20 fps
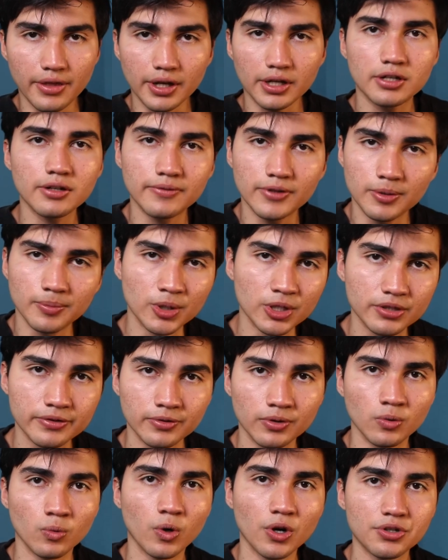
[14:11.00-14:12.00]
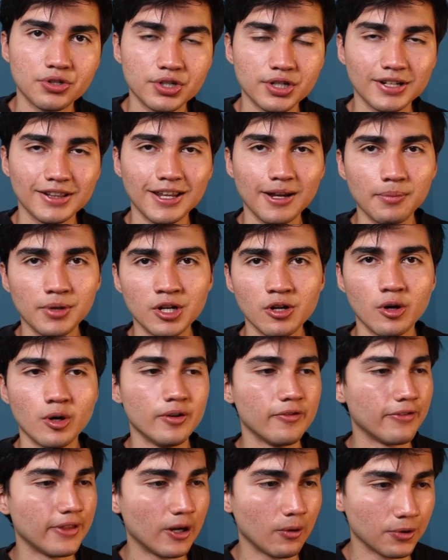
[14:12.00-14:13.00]
Thank you very much for watching. Let me know
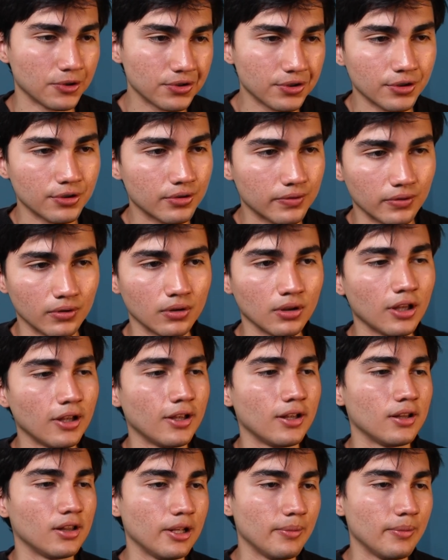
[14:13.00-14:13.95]
if that was useful.